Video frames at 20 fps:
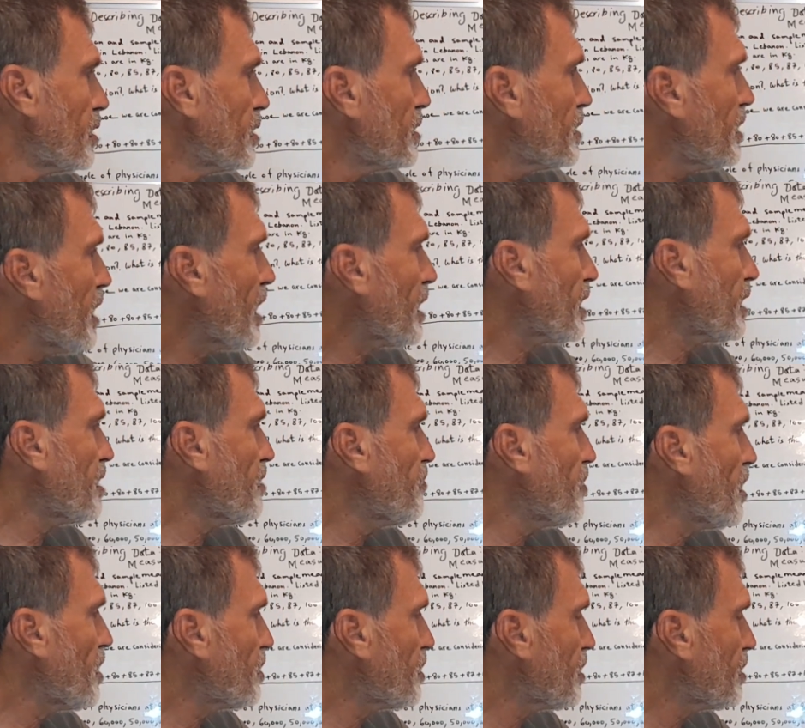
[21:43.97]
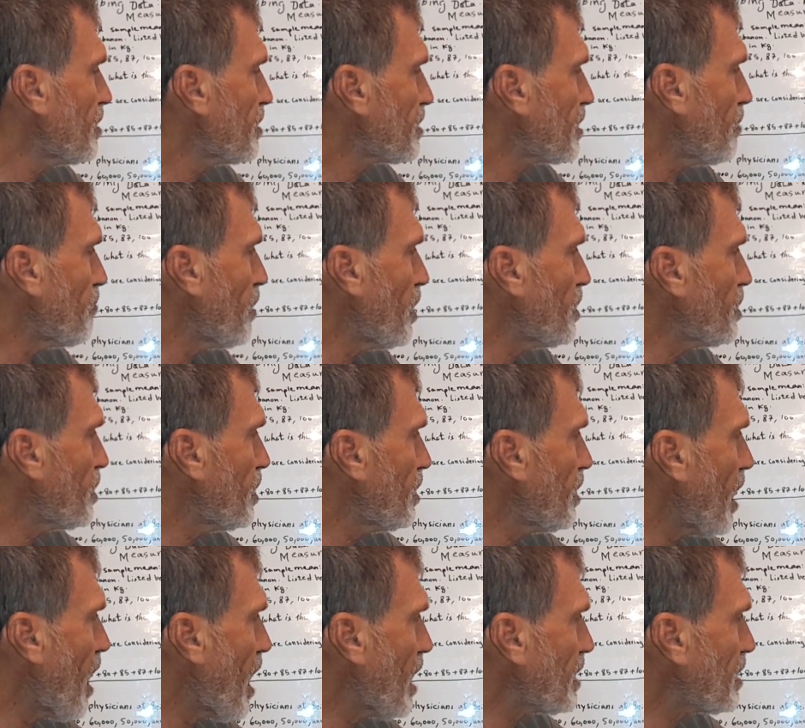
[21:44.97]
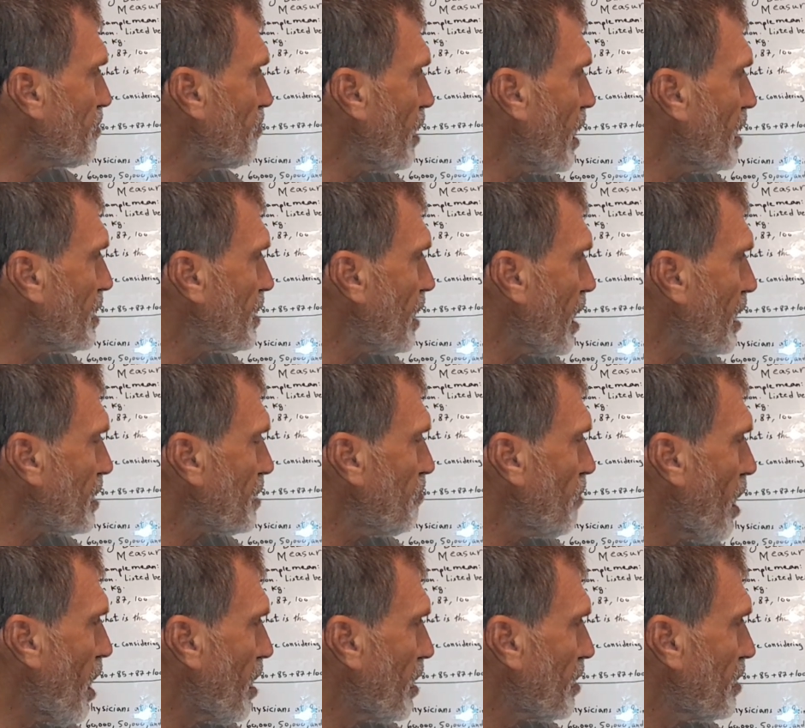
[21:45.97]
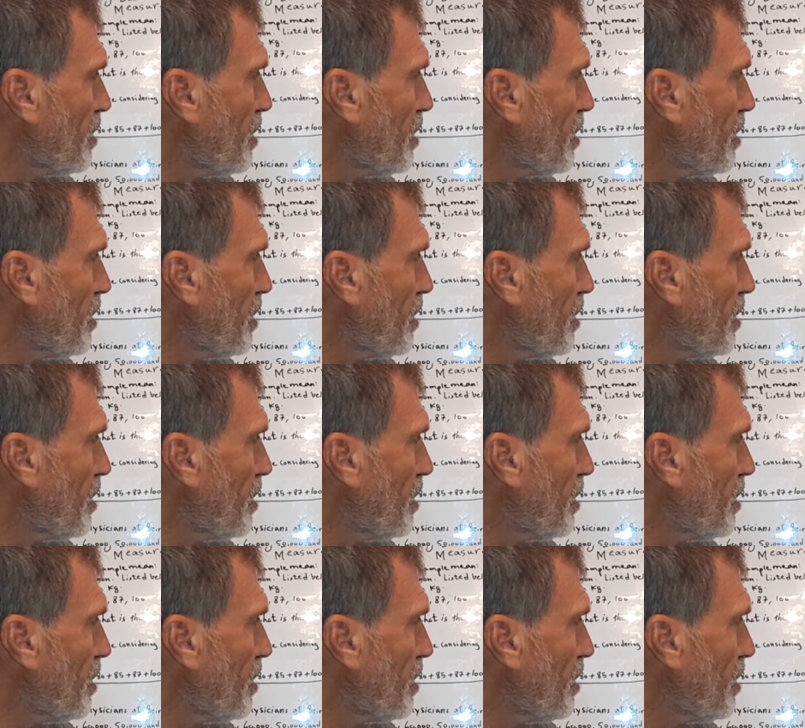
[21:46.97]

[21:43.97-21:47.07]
Take the deviation, summation, x minus x bar